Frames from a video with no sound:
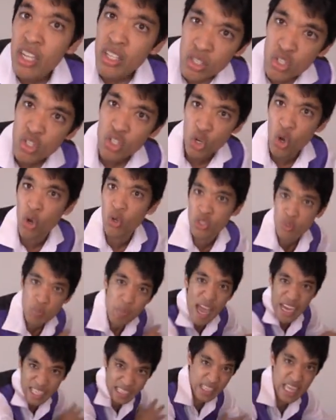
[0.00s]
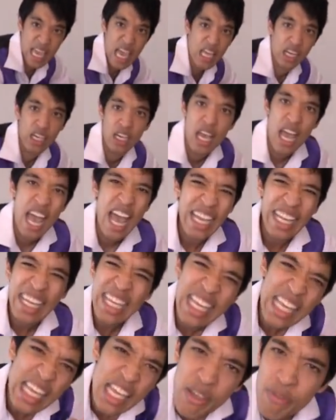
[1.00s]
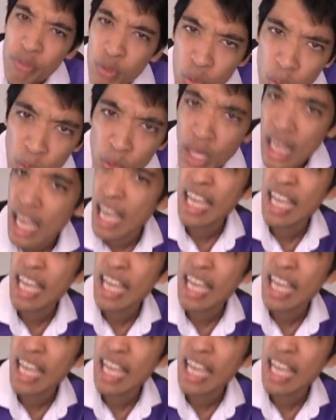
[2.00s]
Unicorns back then, evil